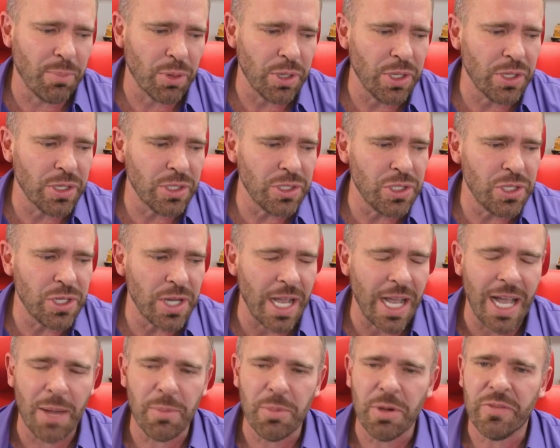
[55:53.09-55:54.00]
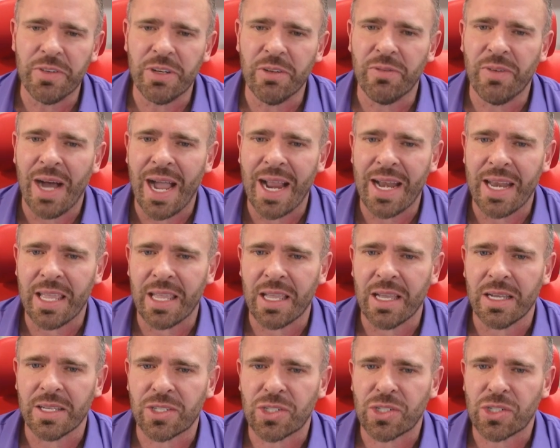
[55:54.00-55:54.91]
a pretty good job of dividing
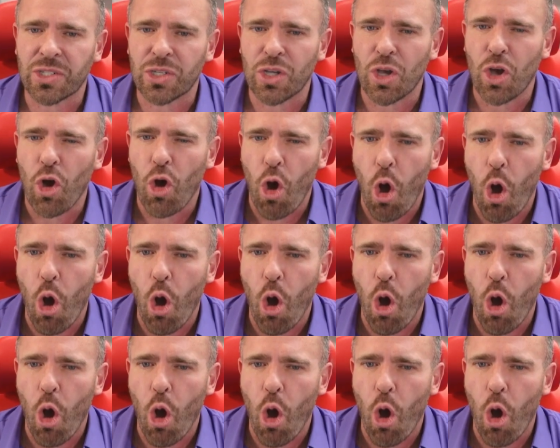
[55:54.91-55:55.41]
us